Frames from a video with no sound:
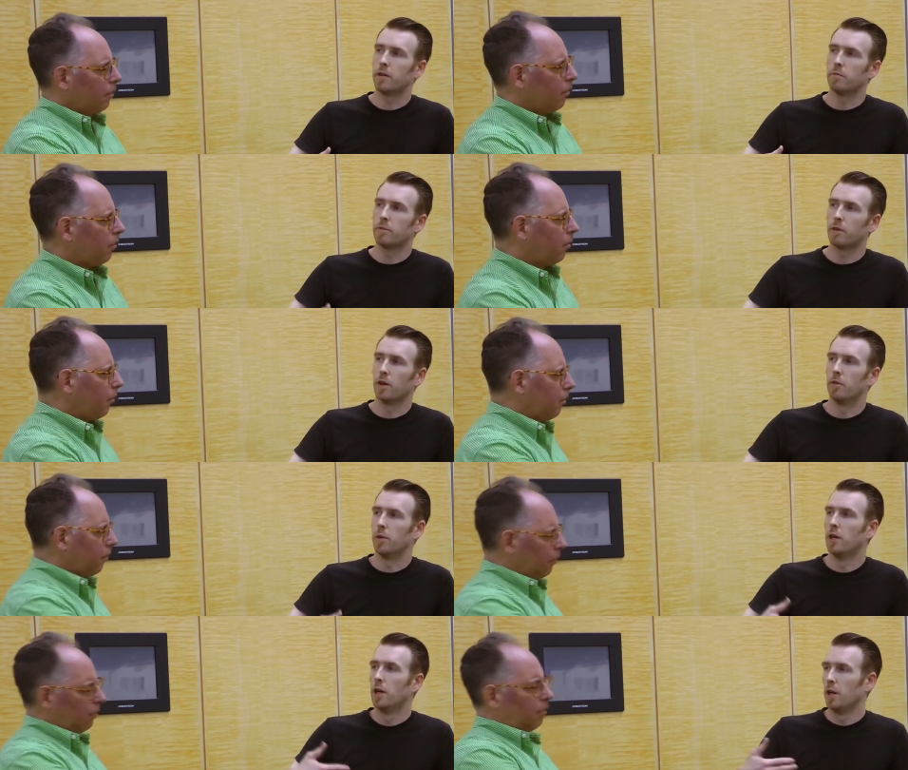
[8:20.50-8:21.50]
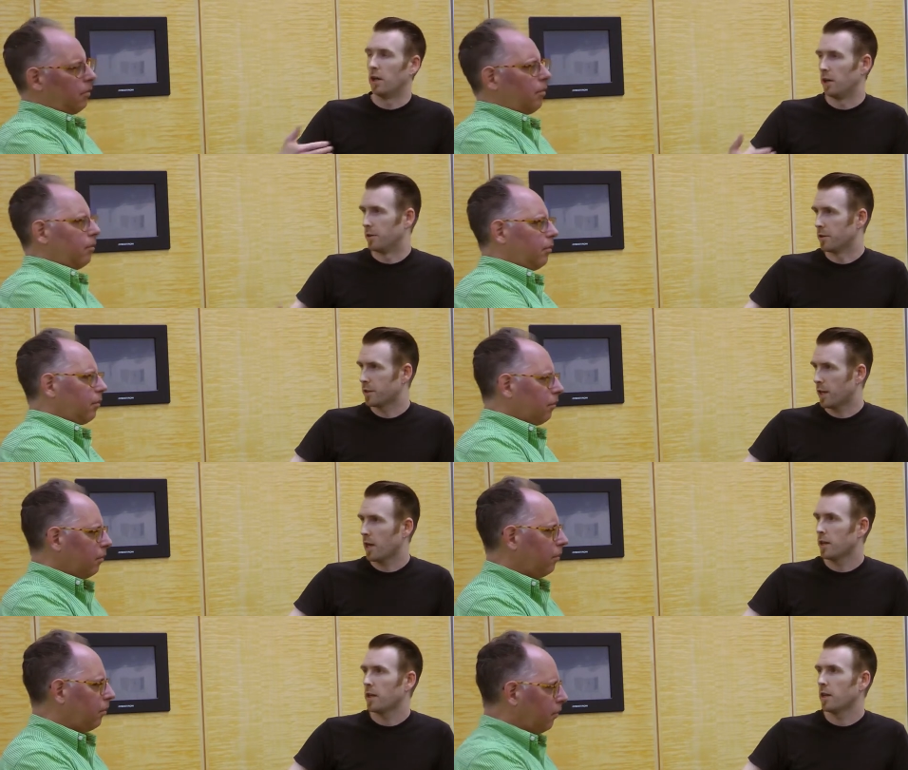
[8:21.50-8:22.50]
Speaker 1: them from
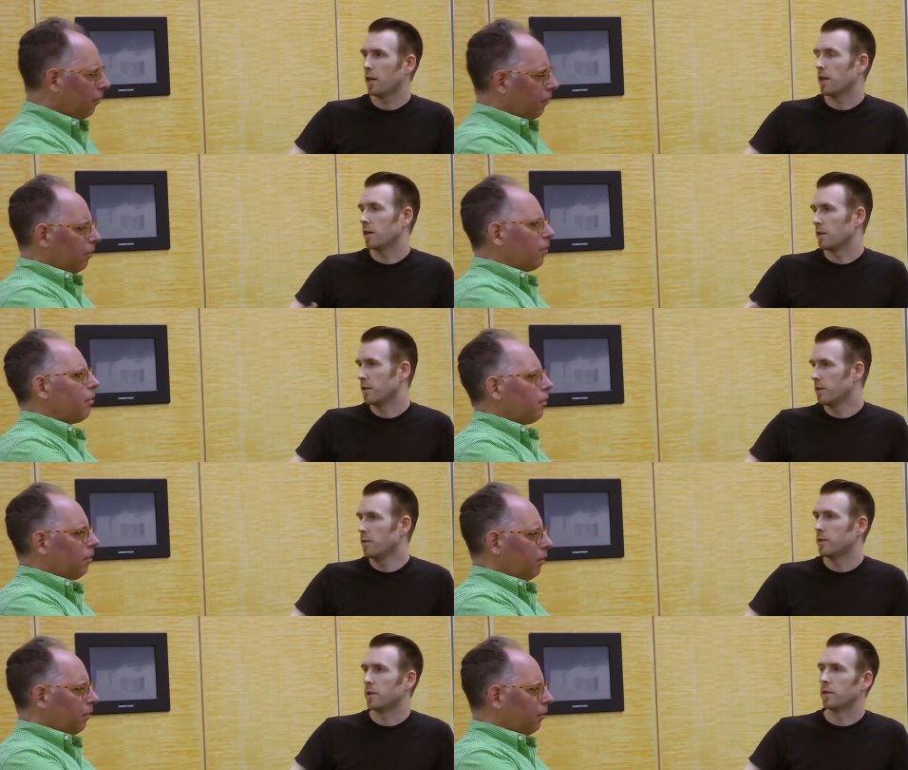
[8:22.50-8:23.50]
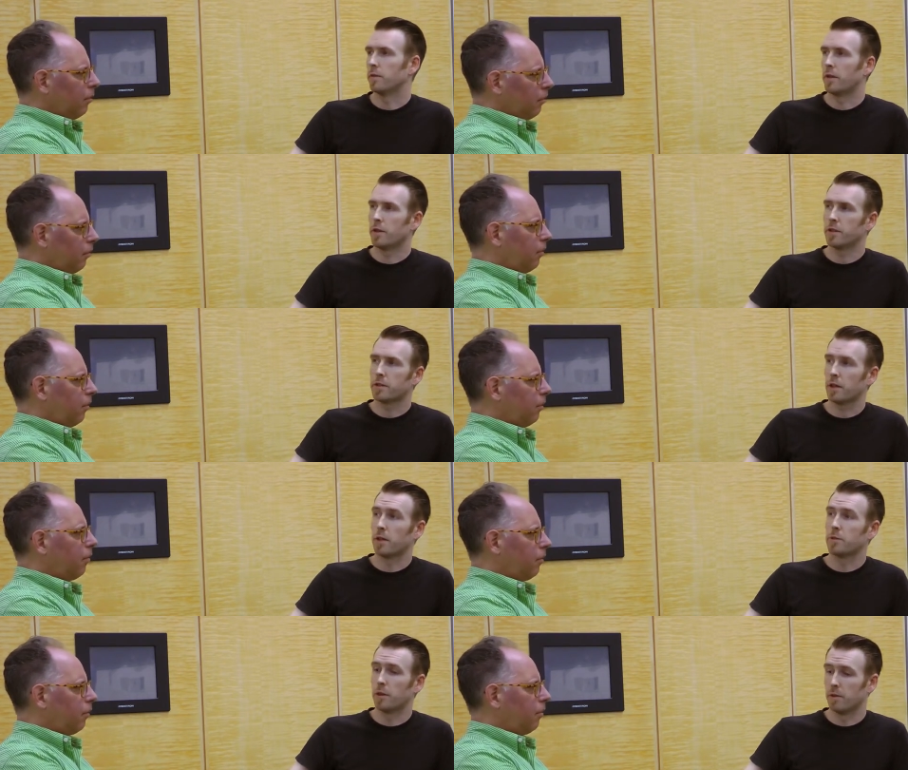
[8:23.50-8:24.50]
understanding and using the various
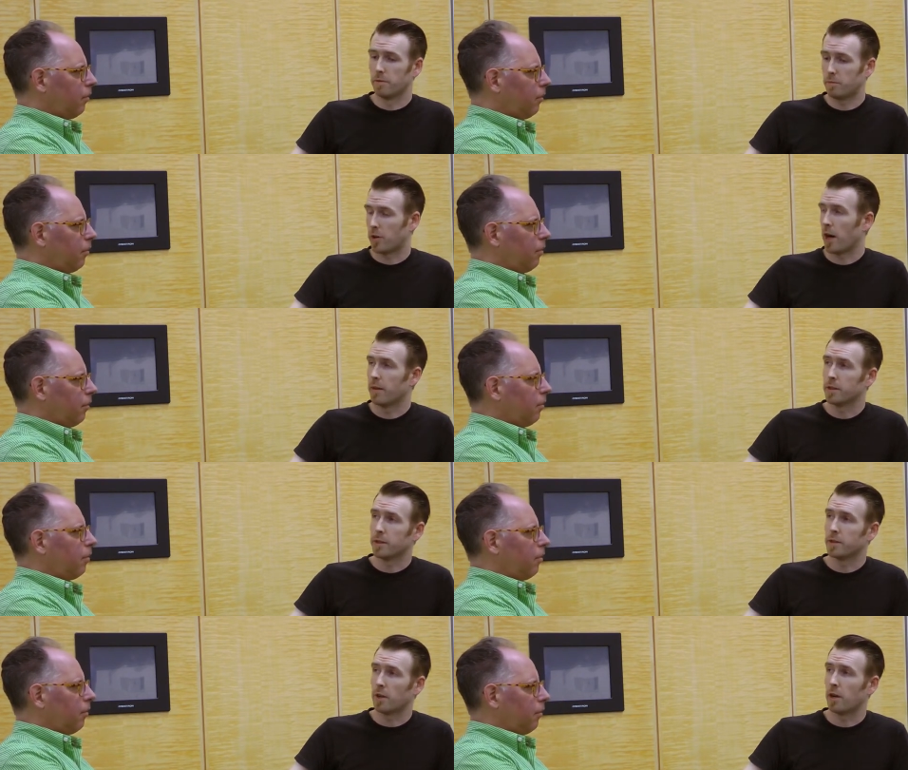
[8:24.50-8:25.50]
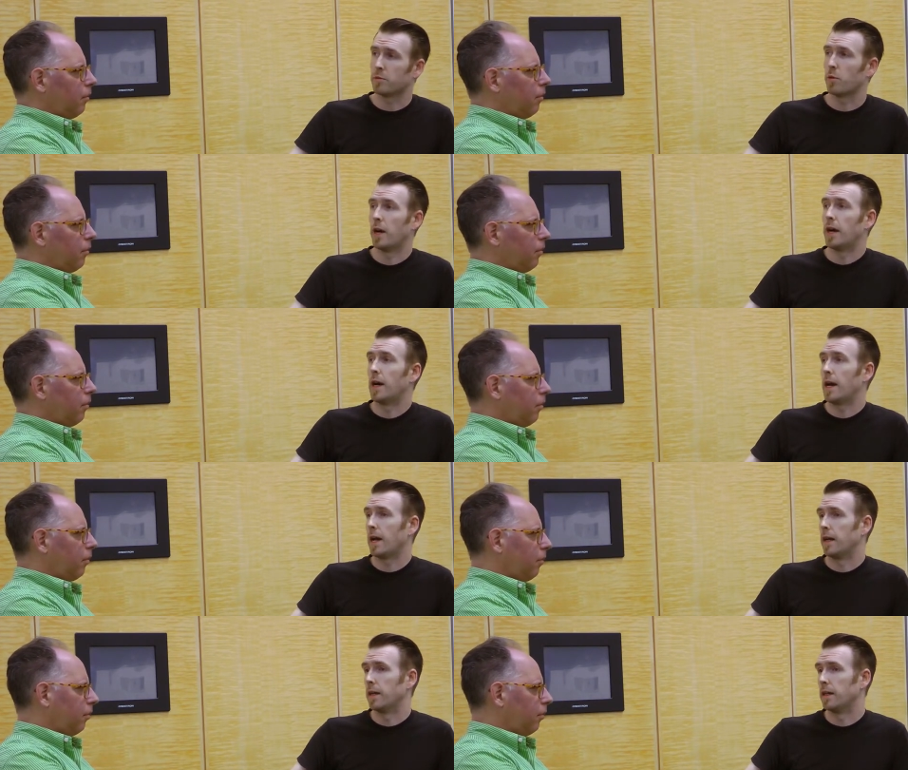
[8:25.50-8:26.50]
types of privacy software
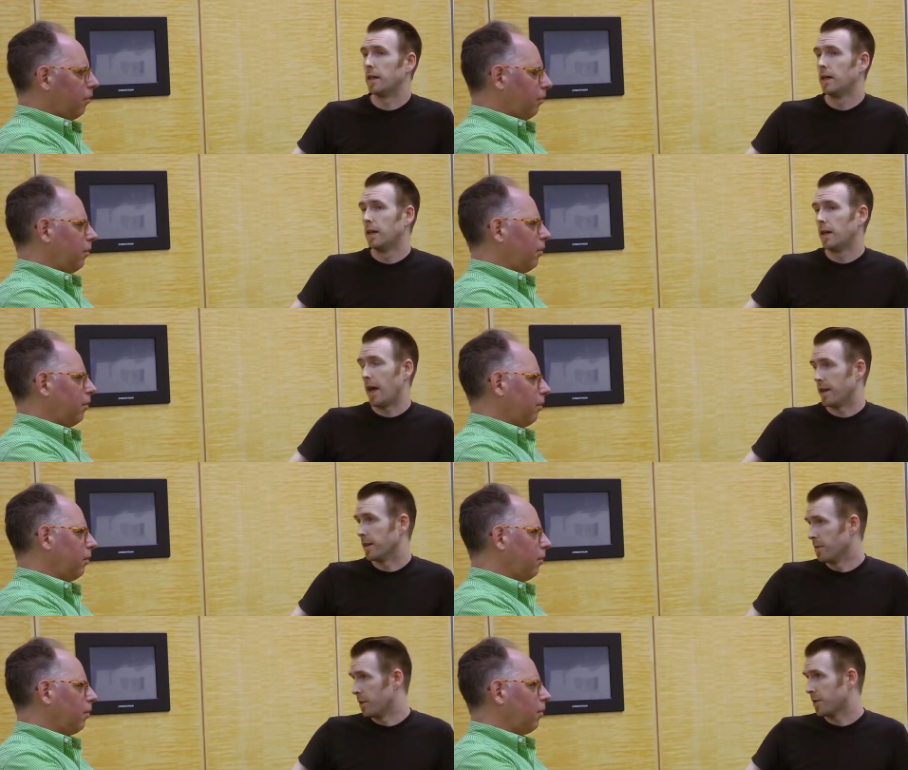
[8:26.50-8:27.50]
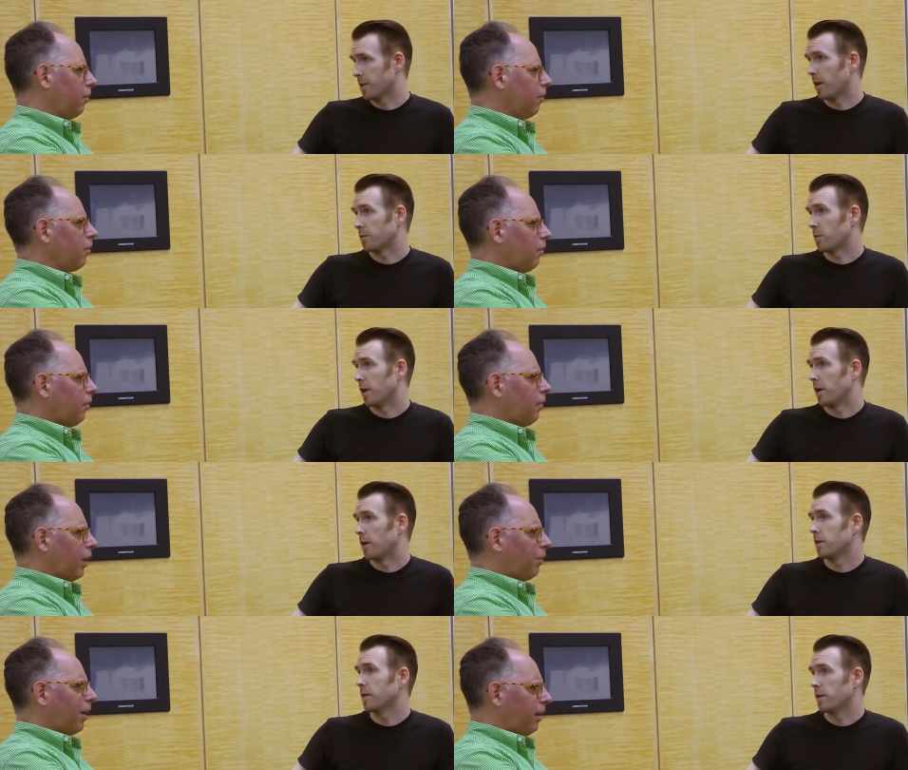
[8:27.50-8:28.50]
and anonymity
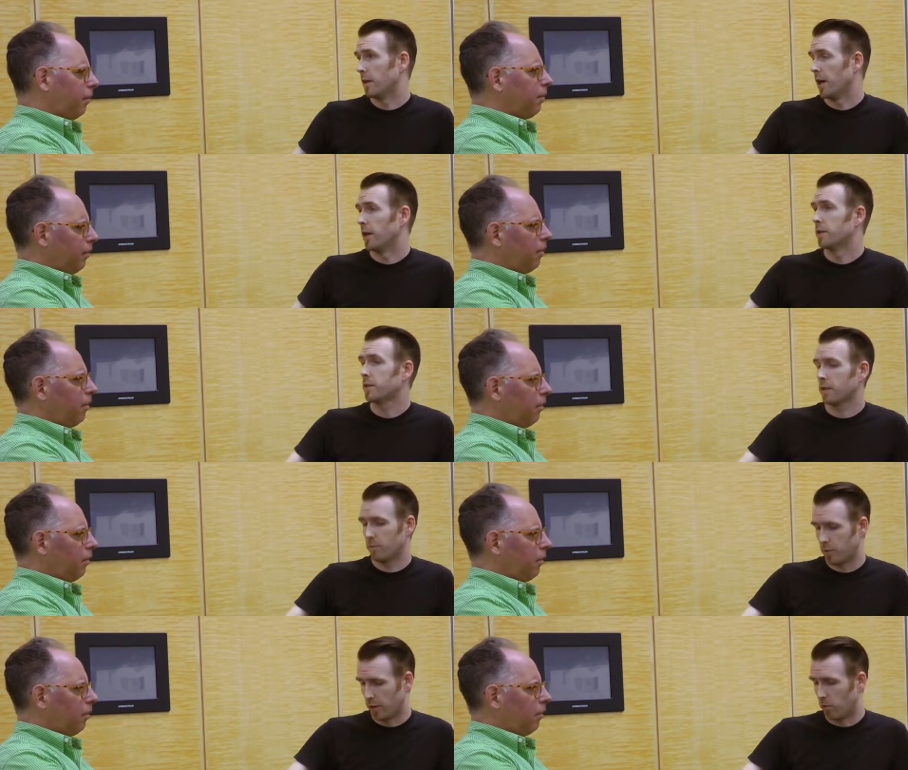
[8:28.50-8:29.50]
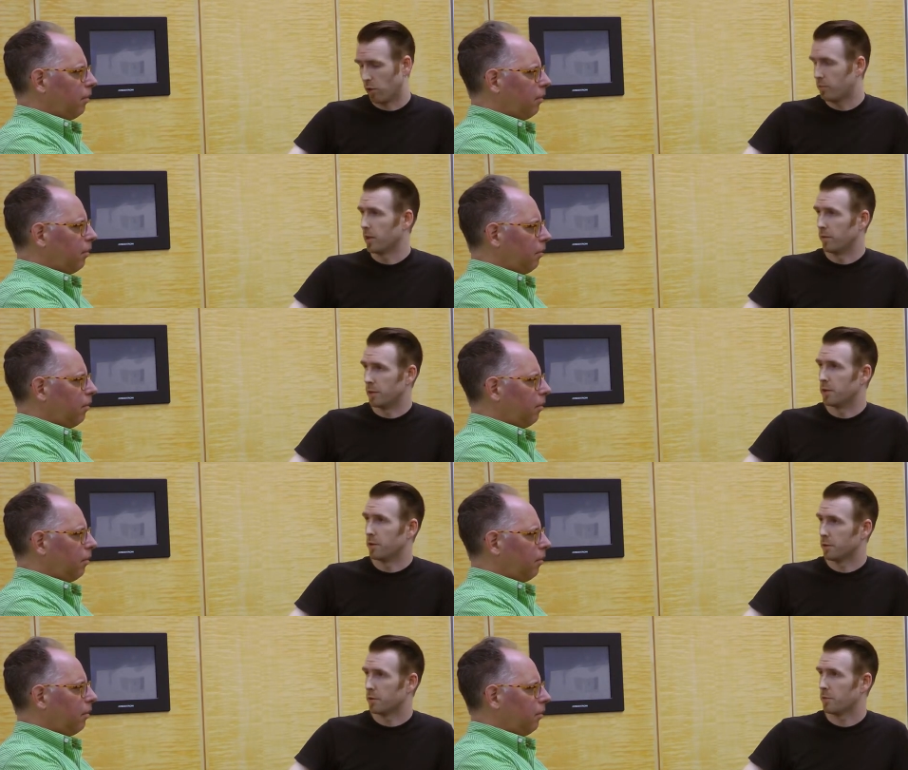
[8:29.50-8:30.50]
software right. that more privileged
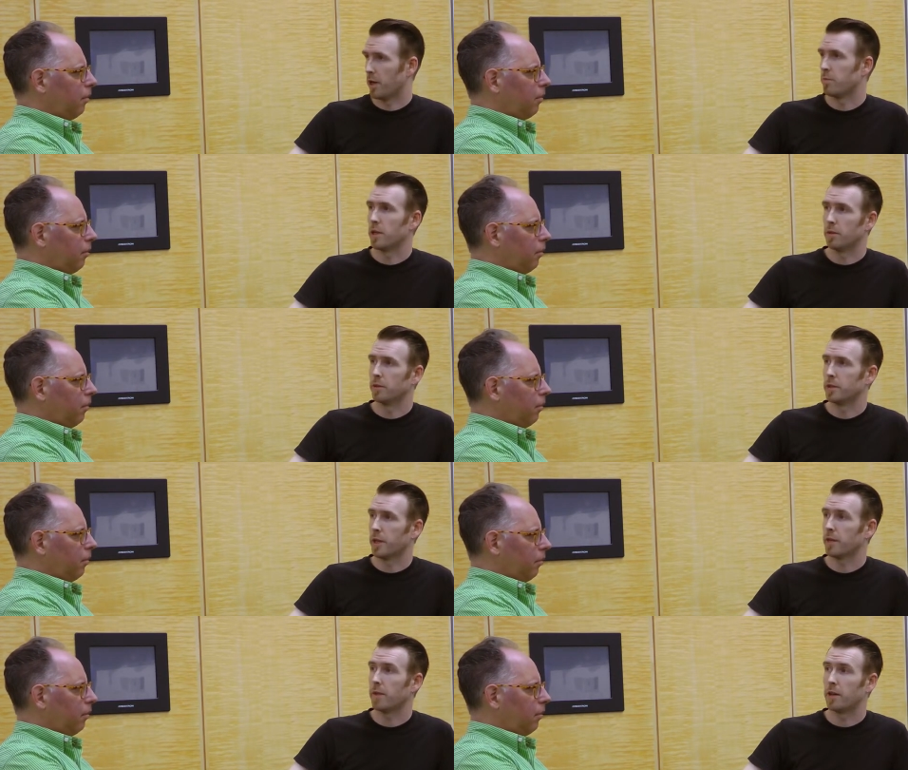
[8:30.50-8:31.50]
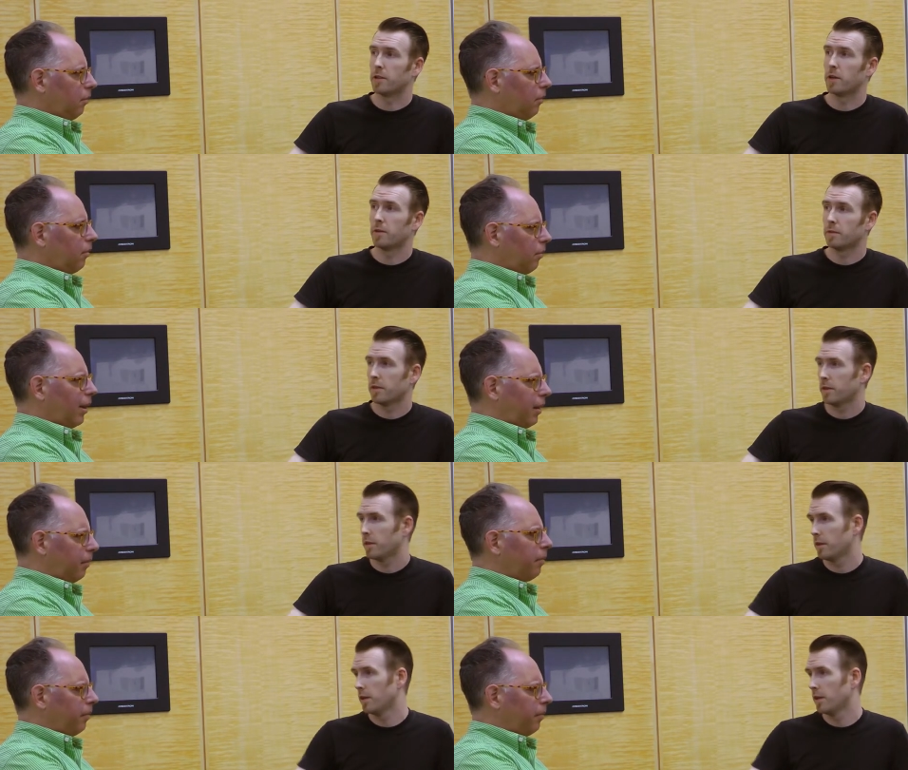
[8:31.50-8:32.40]
users might be able to take advantage of. Right.